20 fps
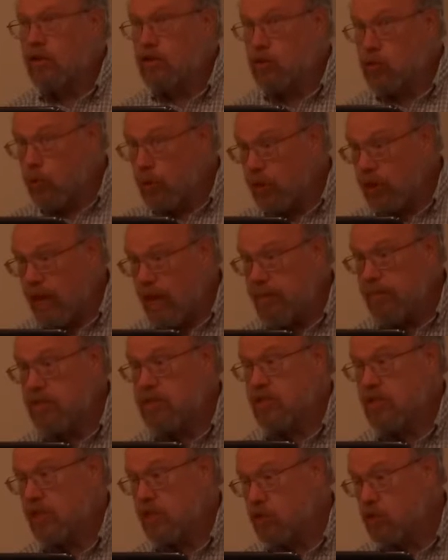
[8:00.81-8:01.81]
the what
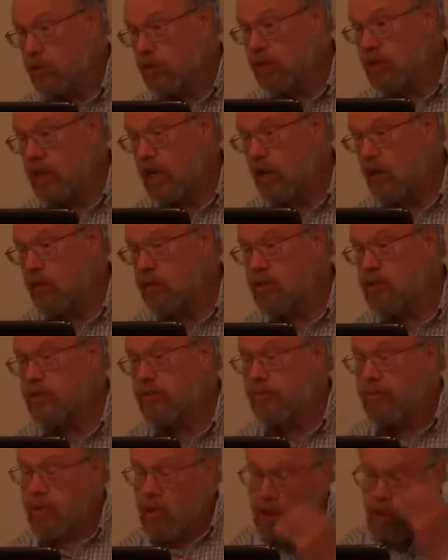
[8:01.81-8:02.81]
happens to the Twin Towers.
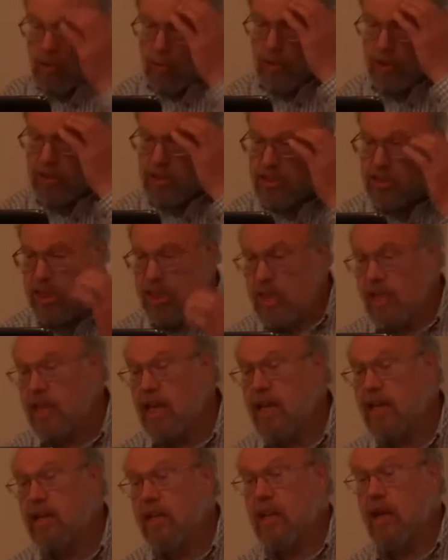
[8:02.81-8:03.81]
We're going to see it
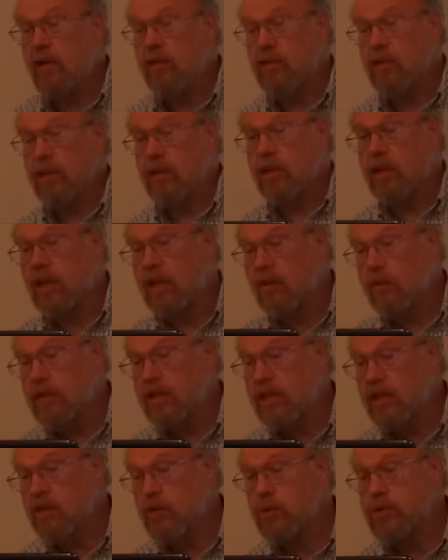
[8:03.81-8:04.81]
again. Now, here what
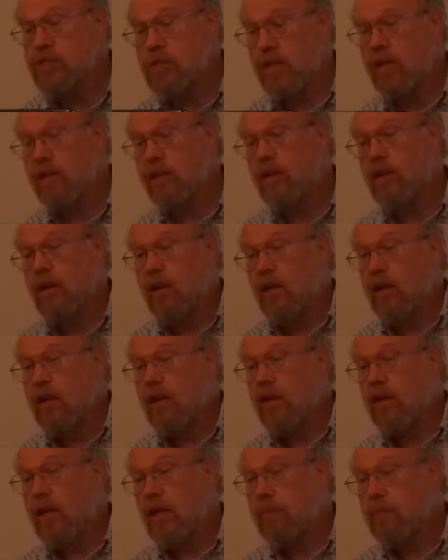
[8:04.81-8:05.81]
they do is they
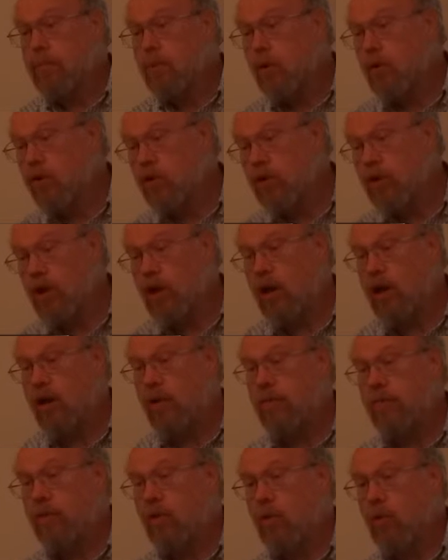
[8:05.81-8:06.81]
they pull
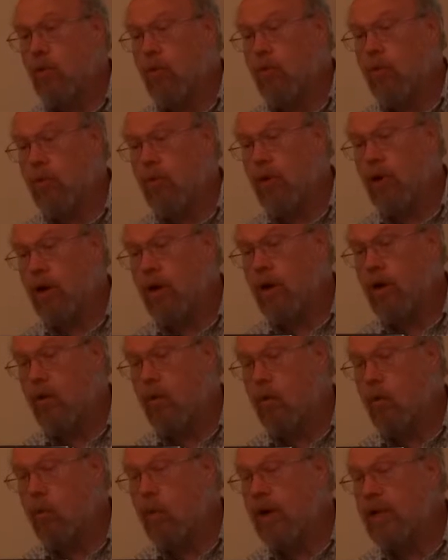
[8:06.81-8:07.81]
um, uh,
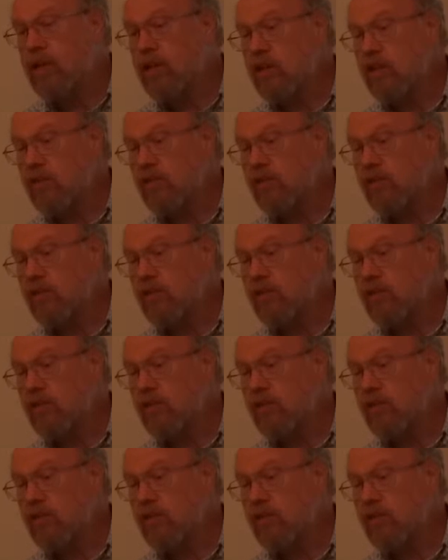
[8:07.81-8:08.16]
one of the